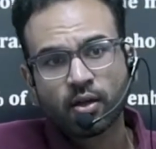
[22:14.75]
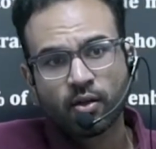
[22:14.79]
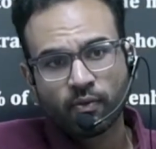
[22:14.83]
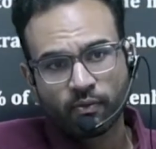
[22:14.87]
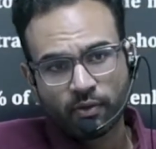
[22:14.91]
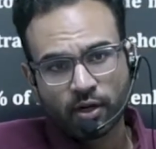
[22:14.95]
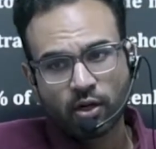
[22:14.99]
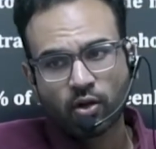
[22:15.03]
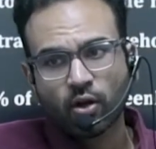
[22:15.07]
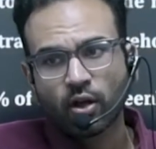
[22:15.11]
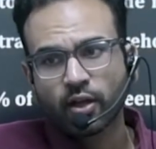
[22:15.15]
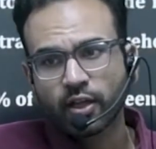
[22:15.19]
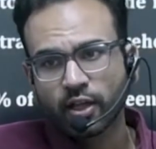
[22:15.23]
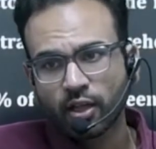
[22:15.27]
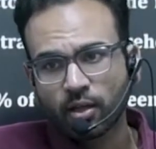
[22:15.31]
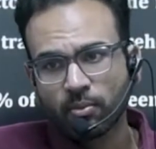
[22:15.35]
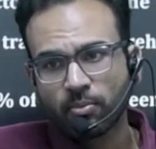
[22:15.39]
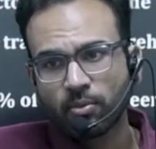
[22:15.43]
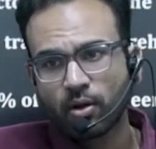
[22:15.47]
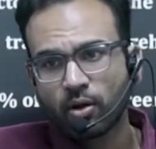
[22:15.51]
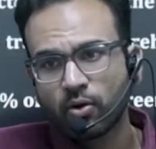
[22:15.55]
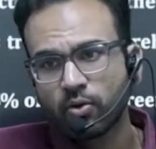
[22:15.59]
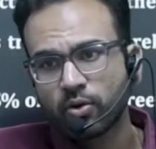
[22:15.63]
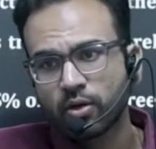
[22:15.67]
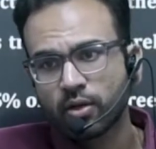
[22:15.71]
We are talking
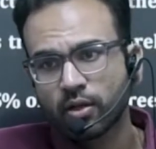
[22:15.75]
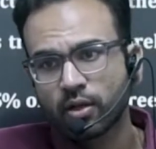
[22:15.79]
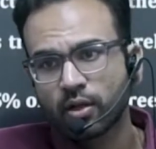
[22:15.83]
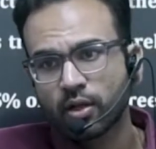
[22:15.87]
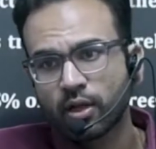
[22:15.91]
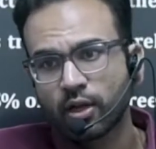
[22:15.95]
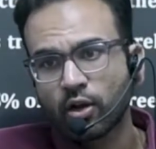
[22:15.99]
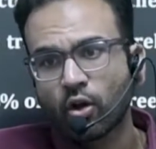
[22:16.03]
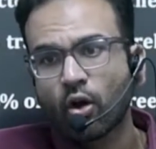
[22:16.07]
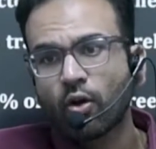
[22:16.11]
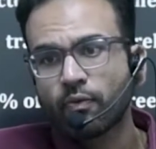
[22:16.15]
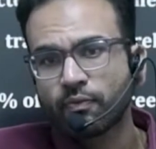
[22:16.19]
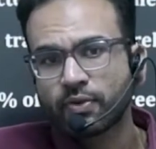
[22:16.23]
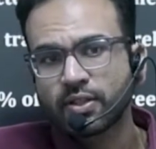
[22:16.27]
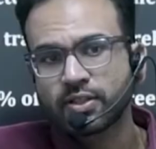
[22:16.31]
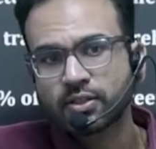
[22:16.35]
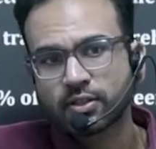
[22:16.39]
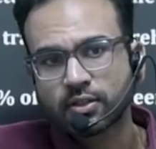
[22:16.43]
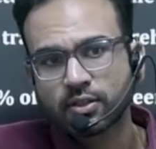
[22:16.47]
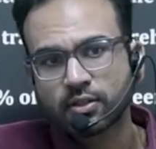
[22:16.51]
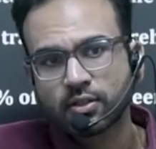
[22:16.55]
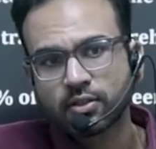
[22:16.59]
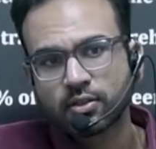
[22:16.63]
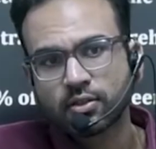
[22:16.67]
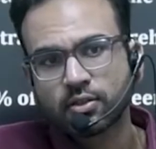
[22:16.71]
about an
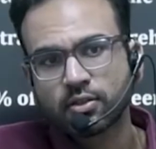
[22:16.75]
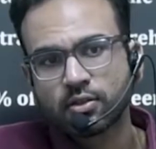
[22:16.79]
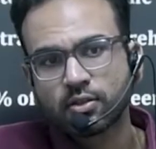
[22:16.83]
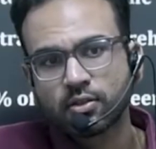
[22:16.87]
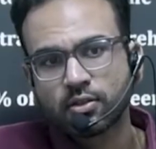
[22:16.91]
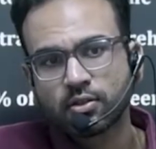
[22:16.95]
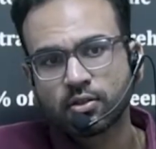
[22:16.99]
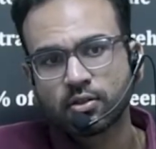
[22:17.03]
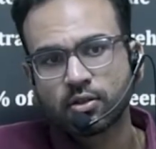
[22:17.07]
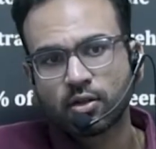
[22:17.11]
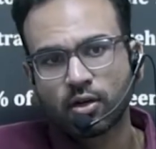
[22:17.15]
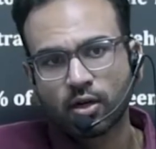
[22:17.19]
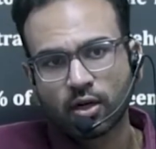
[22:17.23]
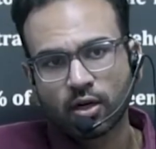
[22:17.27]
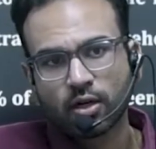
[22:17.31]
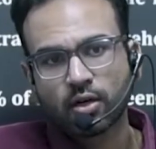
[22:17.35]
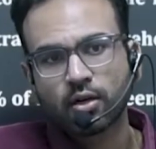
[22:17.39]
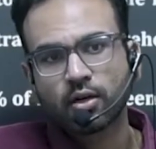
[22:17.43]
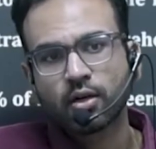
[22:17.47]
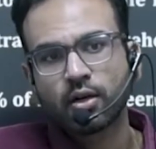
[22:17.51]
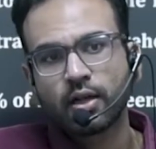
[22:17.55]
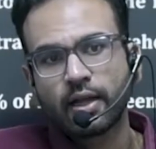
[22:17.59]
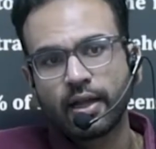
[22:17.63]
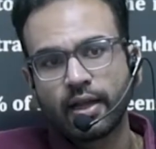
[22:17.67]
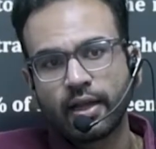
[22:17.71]
officer or
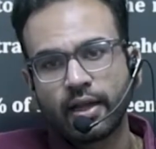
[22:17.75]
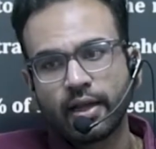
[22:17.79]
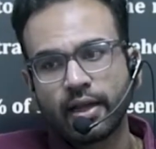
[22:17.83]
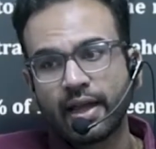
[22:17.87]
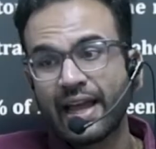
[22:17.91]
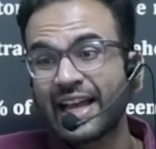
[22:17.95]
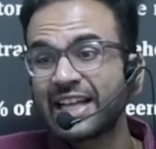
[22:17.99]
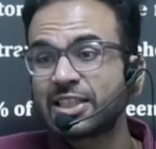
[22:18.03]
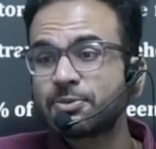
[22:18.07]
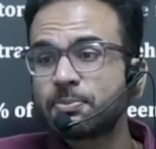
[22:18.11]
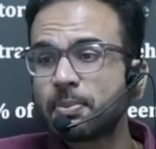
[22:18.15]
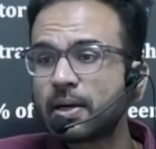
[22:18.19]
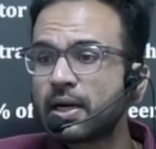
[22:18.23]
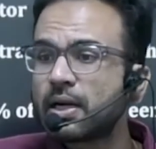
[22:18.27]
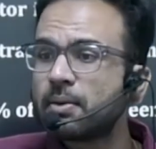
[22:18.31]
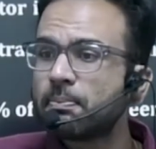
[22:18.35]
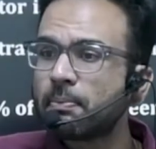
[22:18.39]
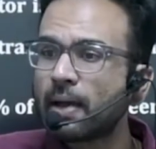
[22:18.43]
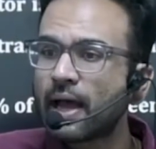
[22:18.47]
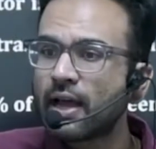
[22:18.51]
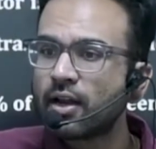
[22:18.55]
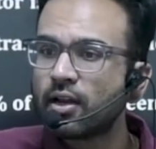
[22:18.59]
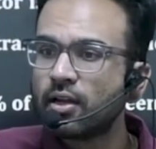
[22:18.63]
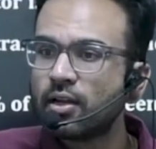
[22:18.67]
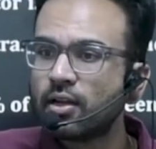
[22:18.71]
a expert
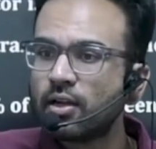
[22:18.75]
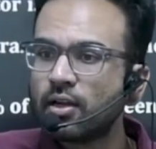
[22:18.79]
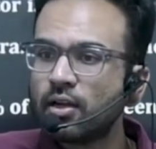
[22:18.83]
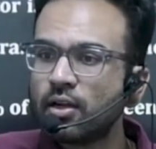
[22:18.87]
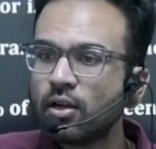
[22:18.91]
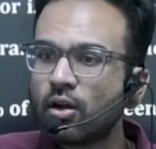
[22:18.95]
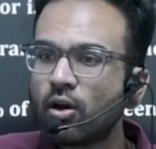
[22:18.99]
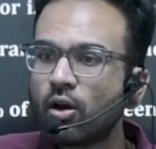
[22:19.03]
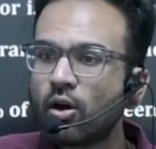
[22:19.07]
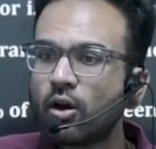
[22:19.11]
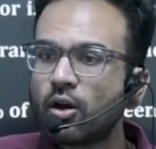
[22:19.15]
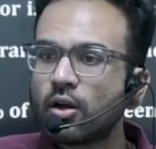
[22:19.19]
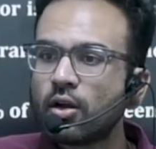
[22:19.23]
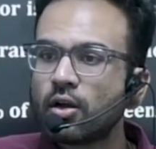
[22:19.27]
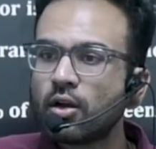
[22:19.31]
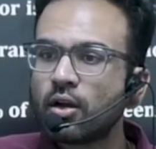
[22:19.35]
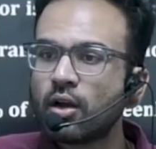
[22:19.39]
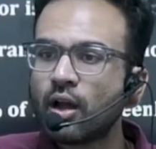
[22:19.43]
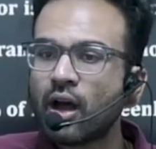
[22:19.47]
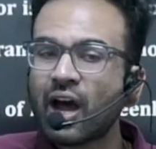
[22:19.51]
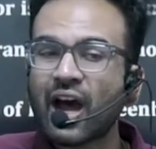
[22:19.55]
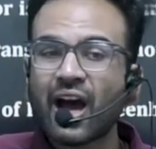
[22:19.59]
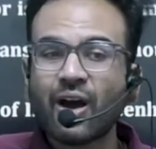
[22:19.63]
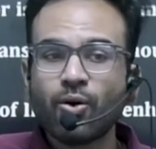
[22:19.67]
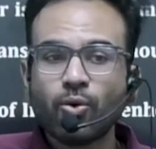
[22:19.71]
panel on
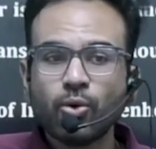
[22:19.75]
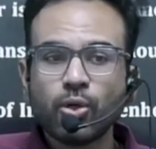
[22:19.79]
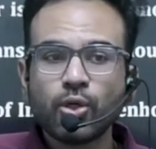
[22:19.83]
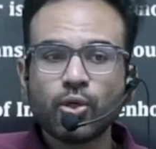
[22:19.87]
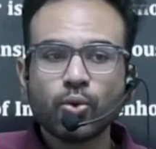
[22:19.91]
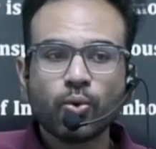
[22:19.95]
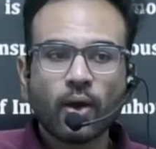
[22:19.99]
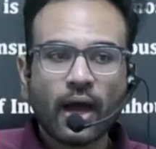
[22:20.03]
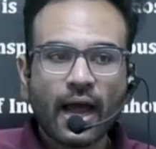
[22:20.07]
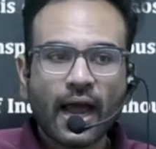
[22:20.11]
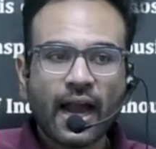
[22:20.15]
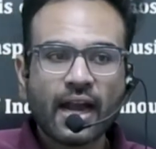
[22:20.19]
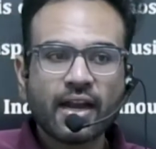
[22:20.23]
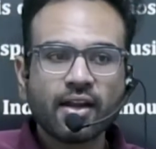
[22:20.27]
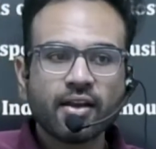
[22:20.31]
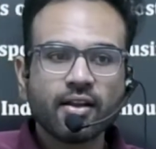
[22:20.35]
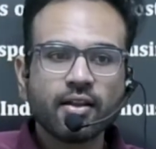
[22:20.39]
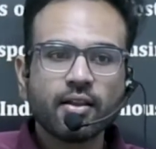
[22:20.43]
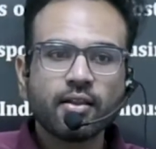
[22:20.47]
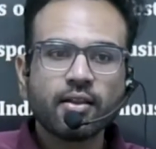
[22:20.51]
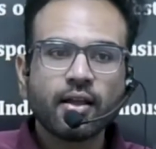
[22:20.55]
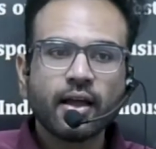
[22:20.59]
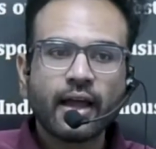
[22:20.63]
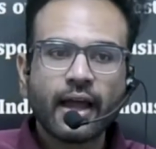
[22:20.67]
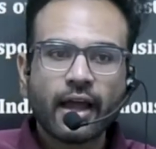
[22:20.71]
how to
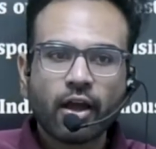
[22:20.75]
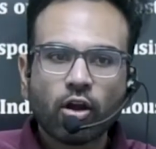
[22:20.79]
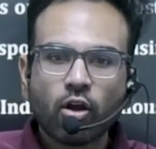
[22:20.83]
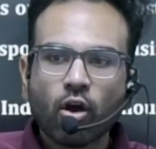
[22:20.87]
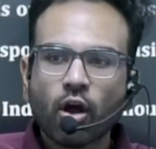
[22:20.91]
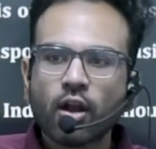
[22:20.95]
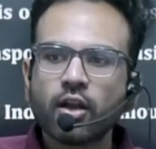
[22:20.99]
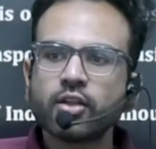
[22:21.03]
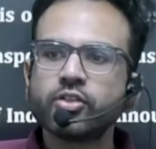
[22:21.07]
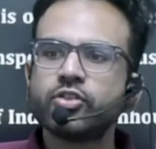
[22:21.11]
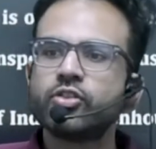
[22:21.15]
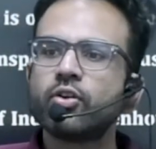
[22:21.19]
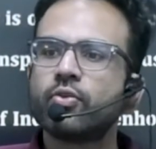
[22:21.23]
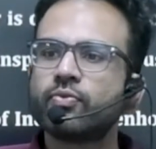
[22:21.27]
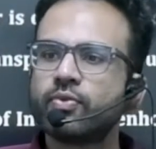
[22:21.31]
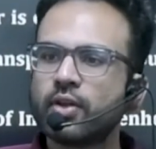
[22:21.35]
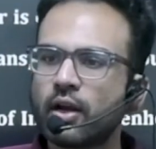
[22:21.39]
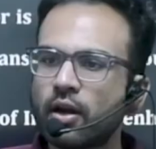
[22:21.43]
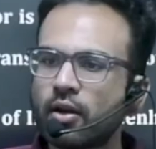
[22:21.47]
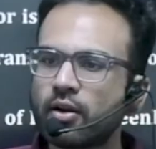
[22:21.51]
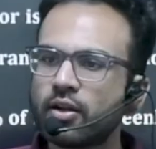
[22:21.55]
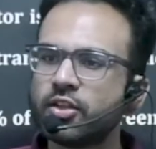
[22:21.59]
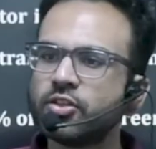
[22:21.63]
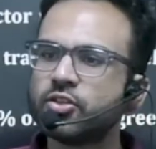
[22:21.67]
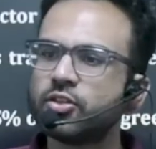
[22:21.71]
handle the ecology of
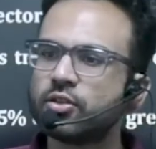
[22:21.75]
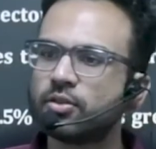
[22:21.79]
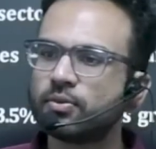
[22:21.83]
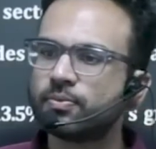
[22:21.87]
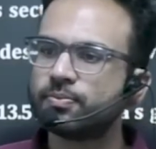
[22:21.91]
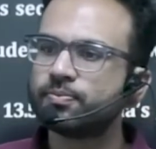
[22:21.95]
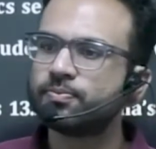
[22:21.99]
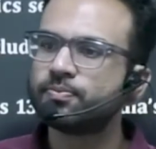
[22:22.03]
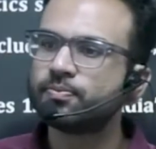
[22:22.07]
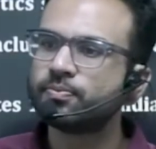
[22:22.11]
that region.